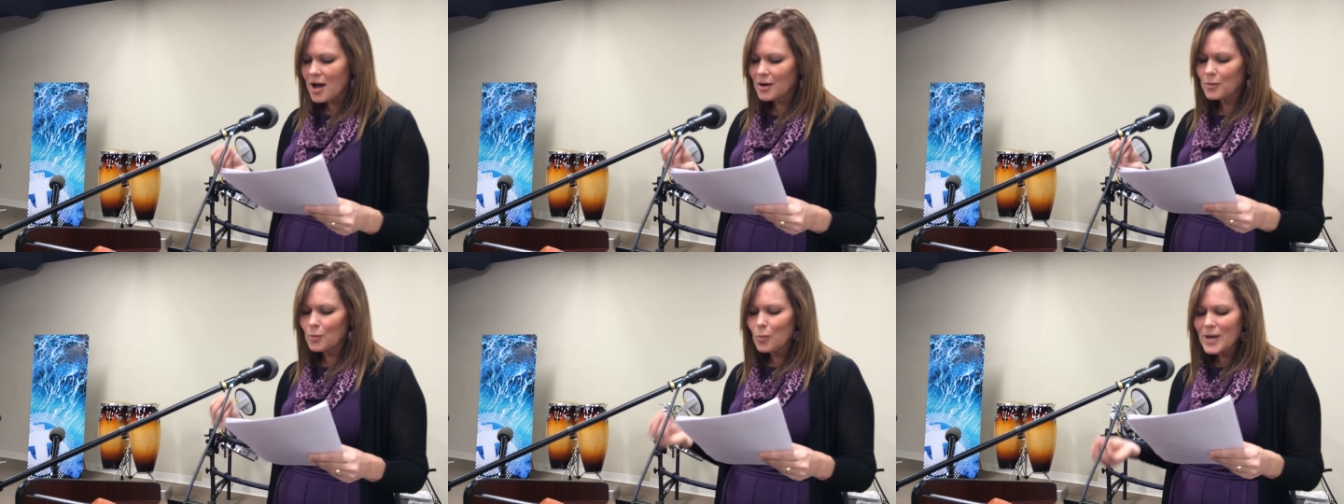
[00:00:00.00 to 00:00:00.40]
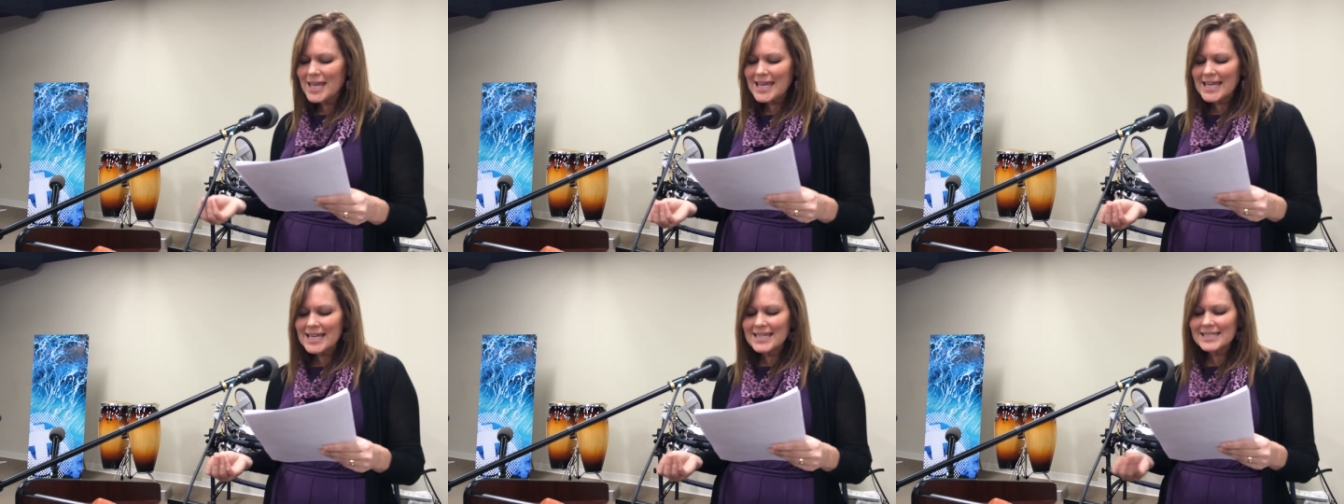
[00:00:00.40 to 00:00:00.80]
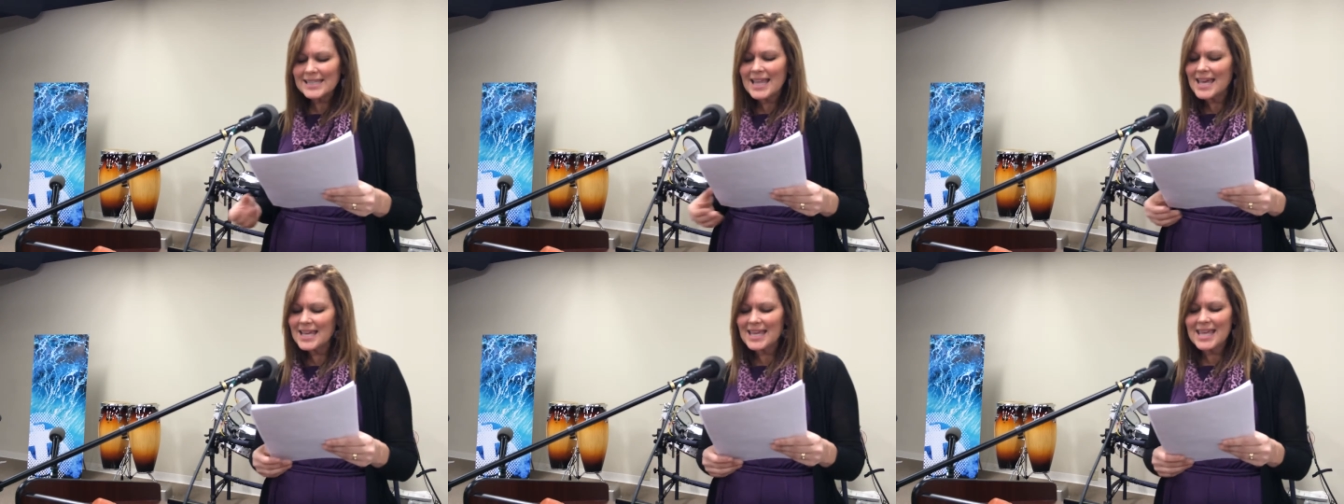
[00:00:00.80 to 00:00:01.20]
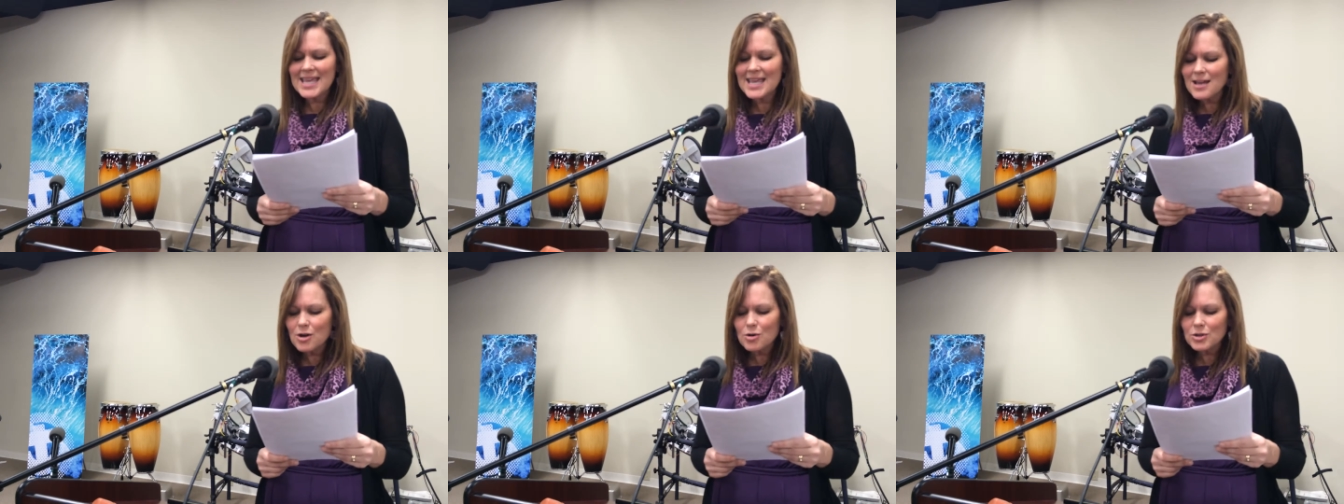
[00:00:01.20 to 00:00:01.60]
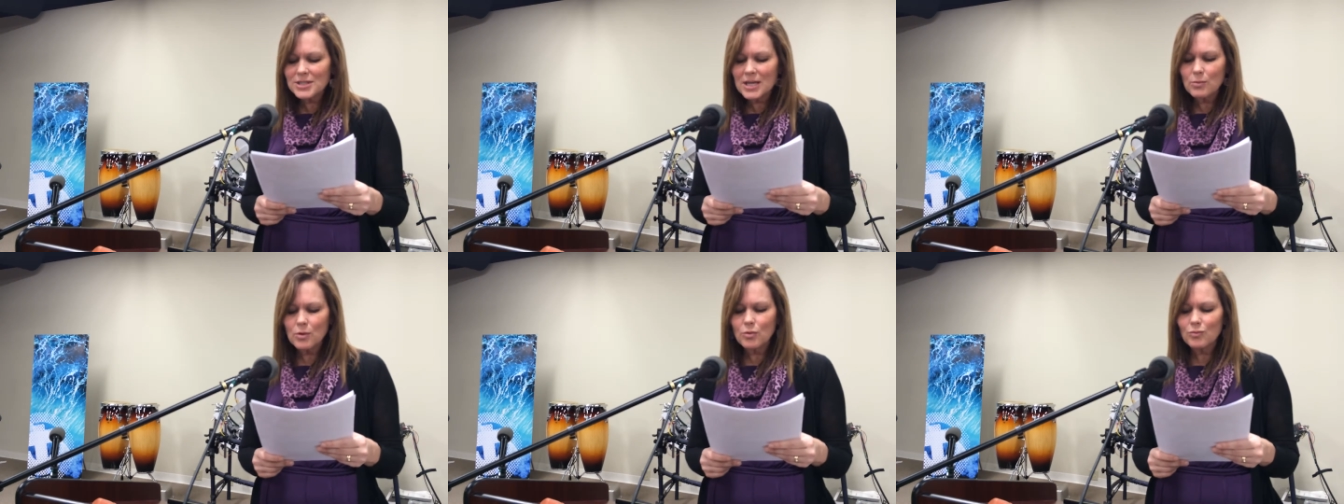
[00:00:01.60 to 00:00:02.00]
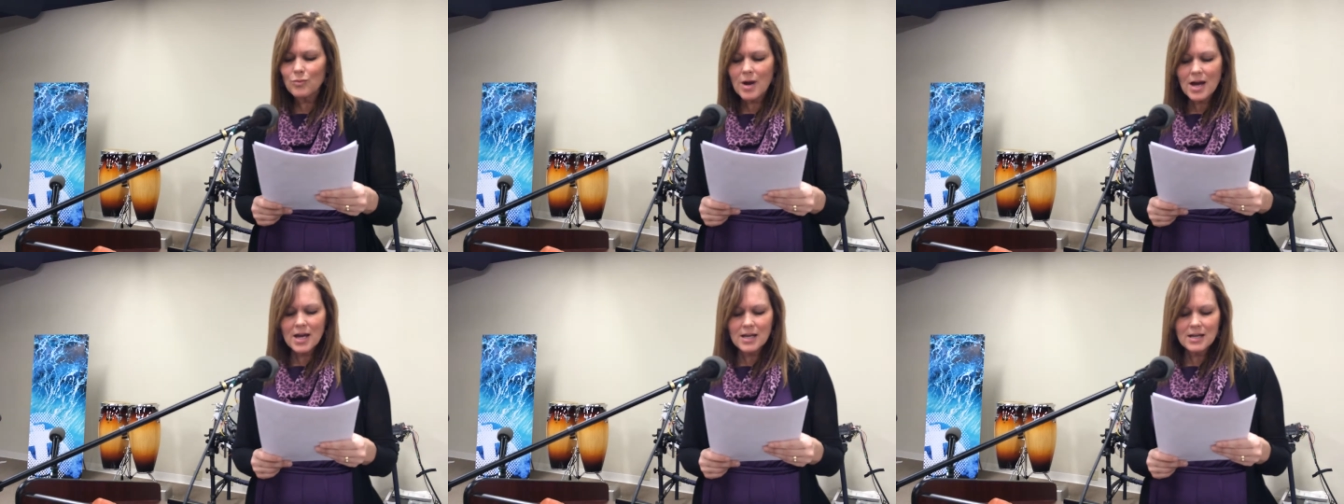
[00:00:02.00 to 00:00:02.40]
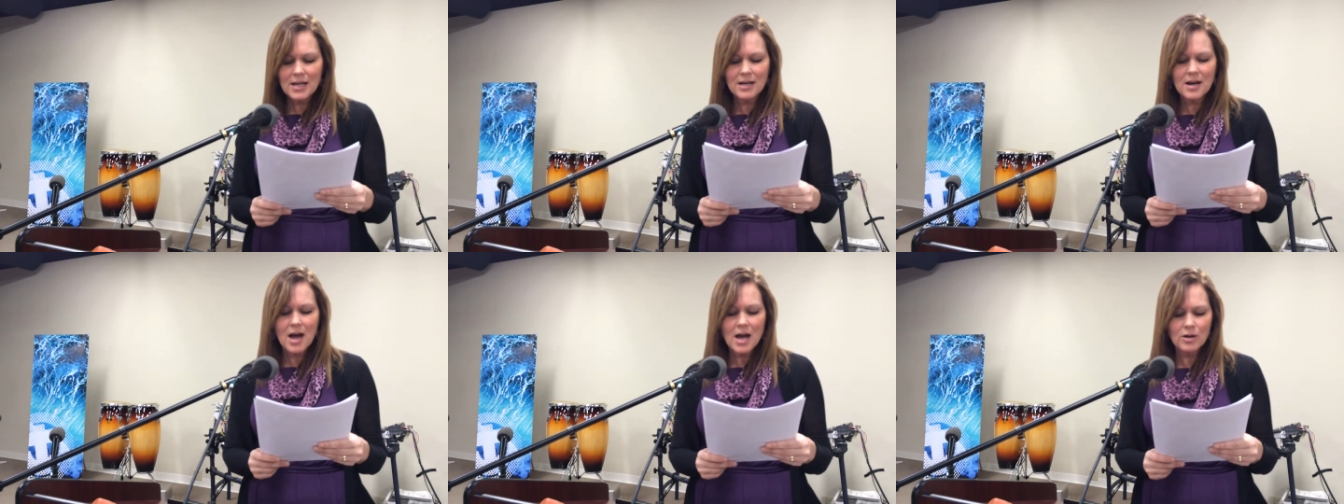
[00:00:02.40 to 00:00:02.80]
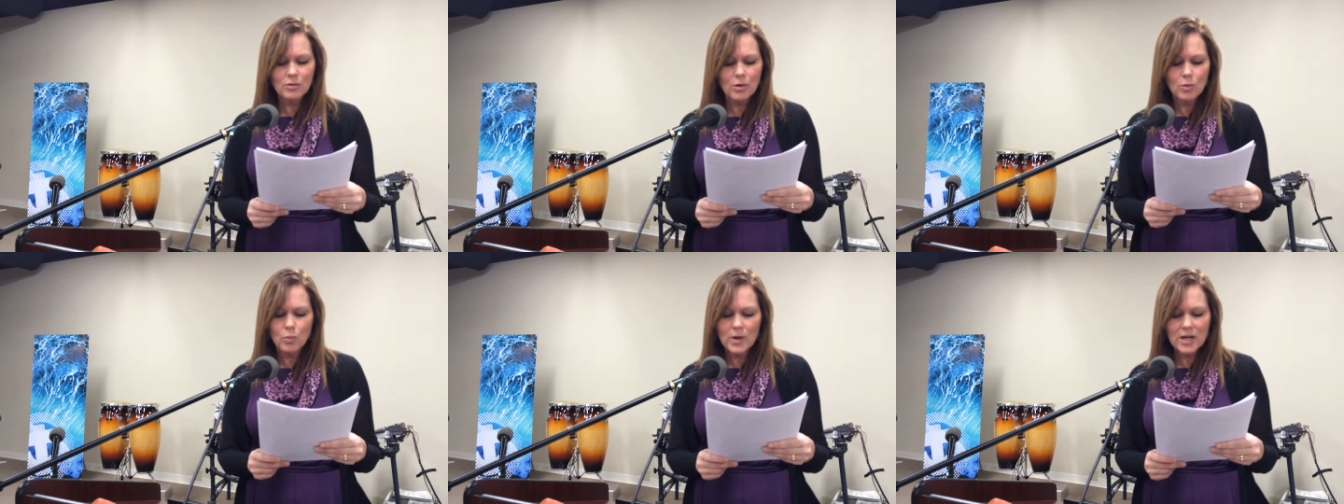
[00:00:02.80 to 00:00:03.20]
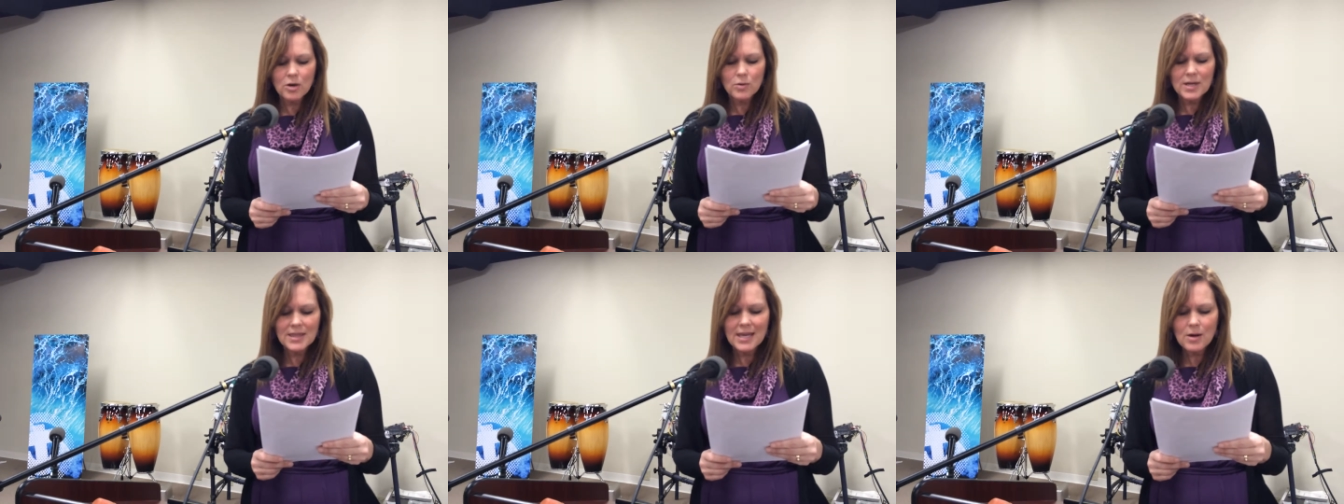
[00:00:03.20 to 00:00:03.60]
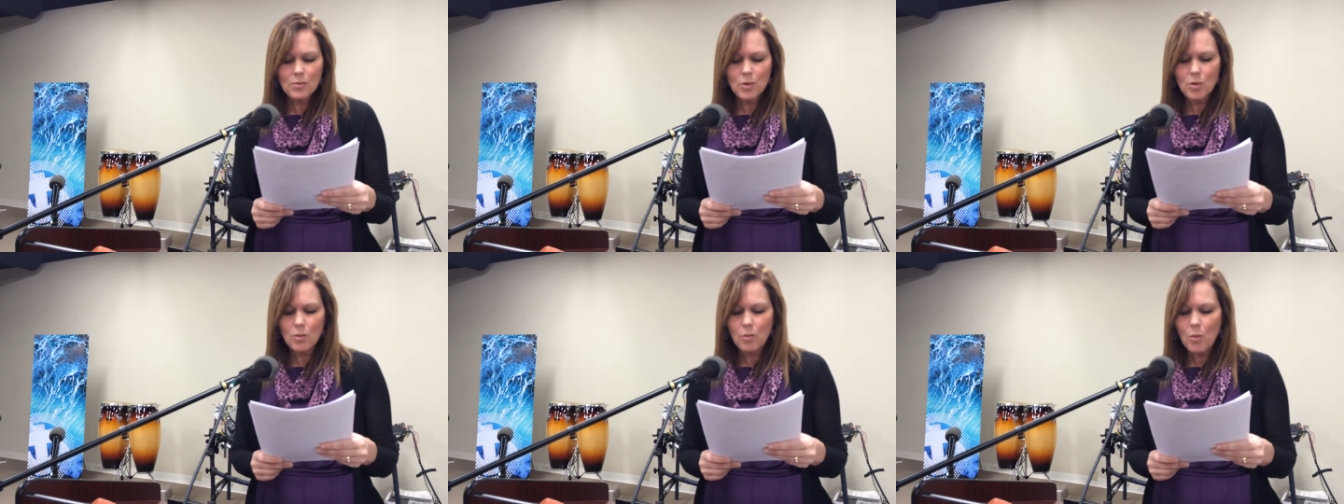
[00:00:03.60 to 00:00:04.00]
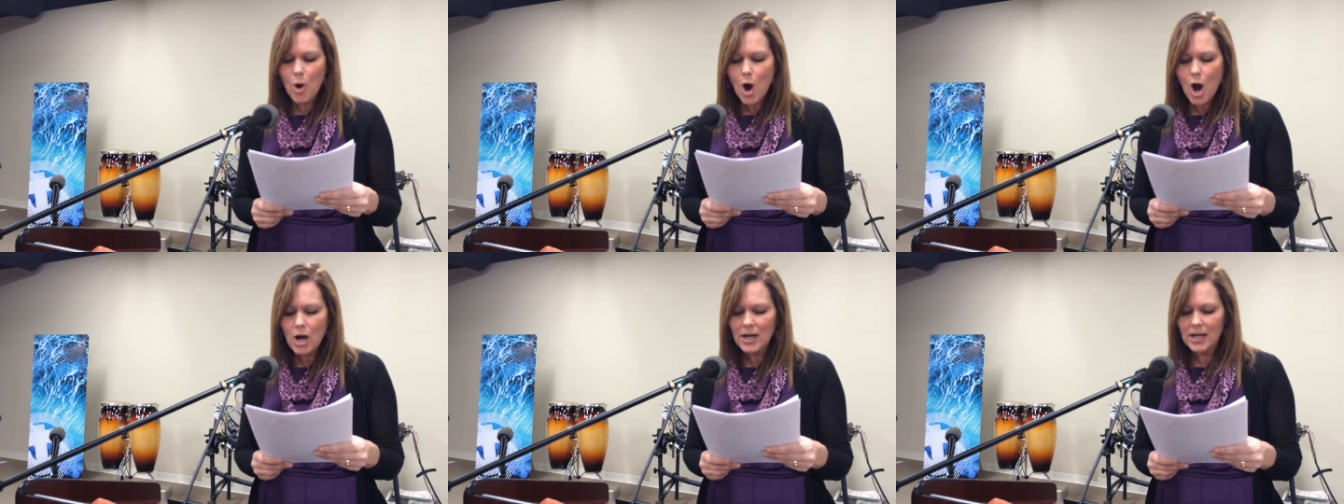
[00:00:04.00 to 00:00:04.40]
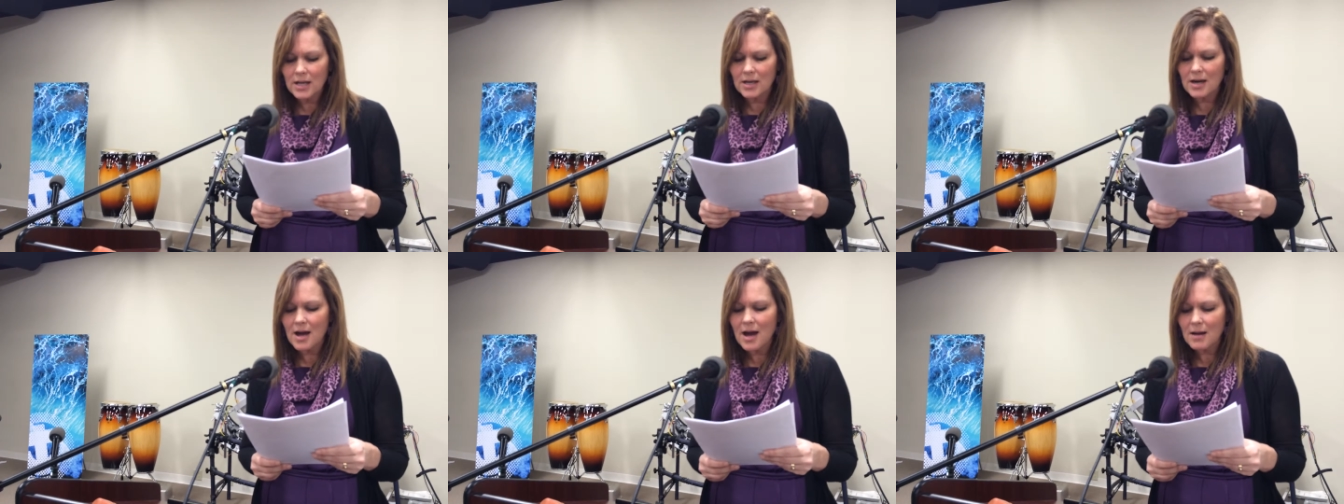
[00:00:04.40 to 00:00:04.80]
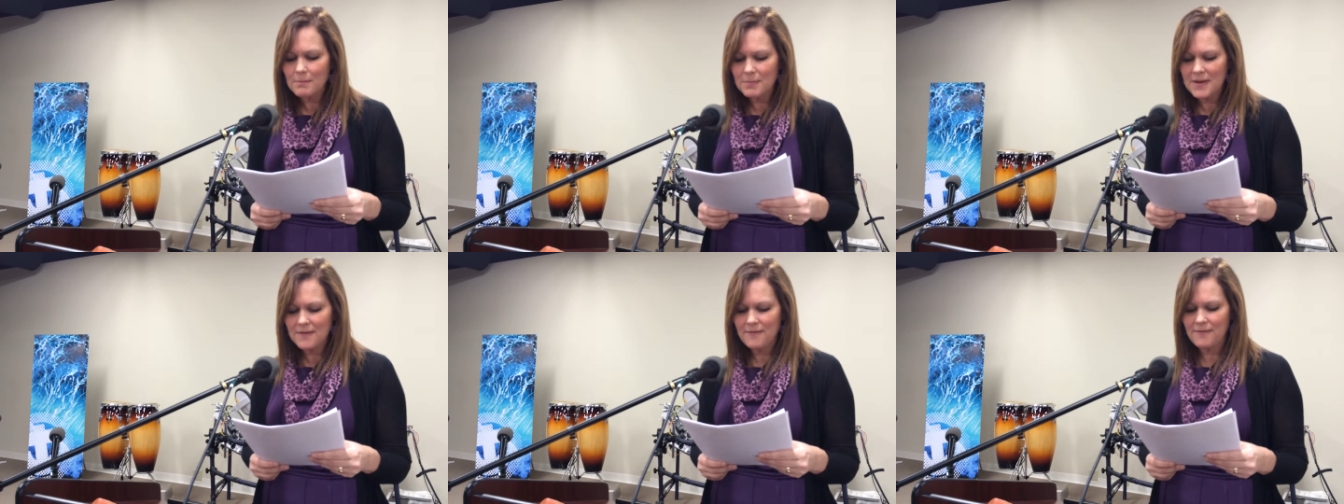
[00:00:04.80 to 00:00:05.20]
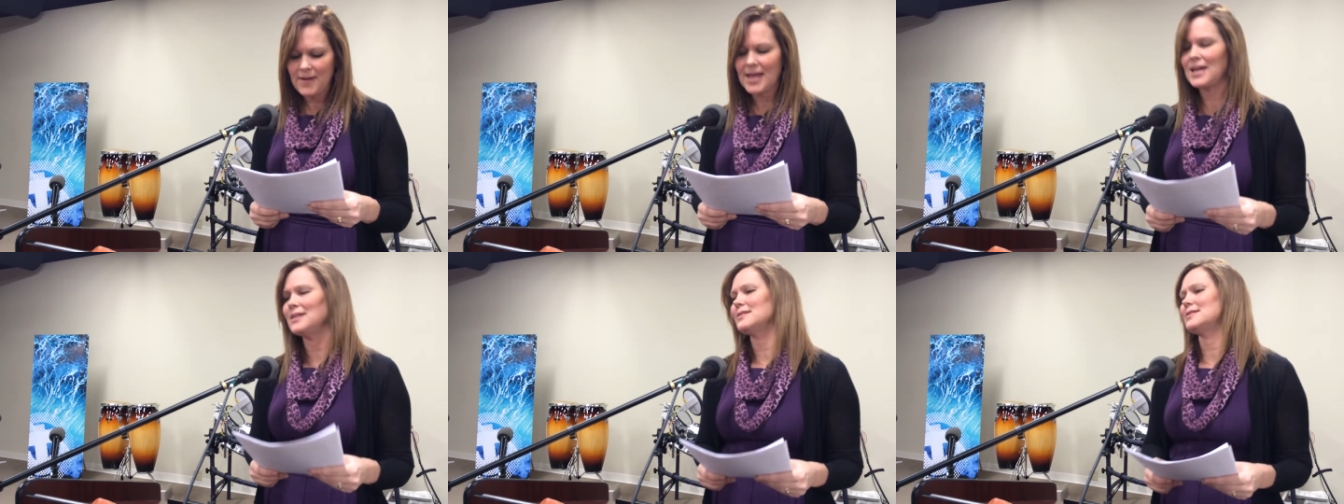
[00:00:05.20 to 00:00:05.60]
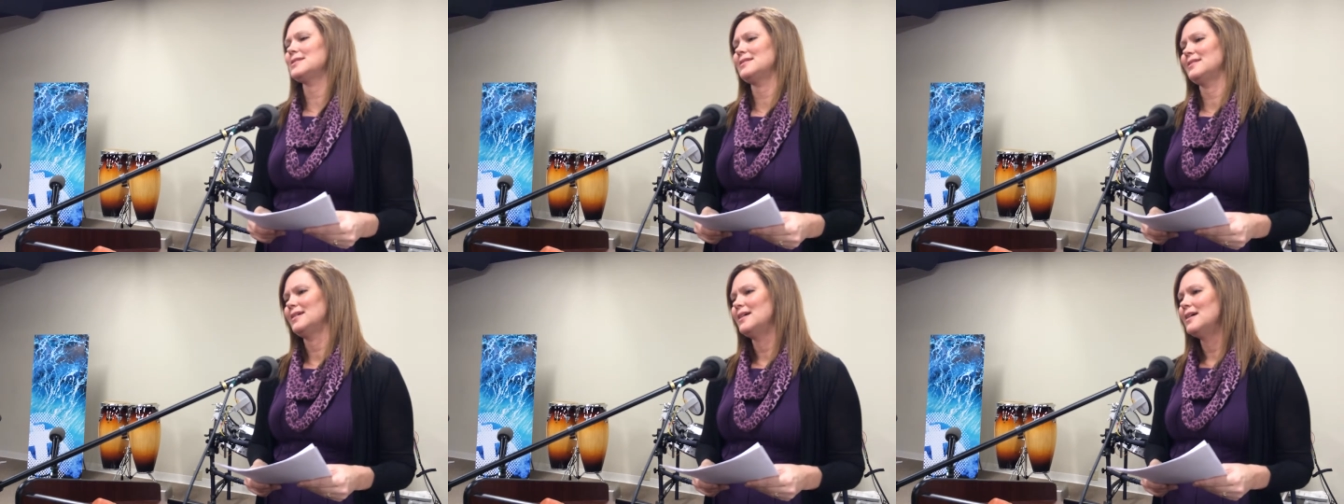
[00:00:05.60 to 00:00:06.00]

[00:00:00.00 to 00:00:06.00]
on wings like eagles. They will run and not grow weary. They will walk and not be faint.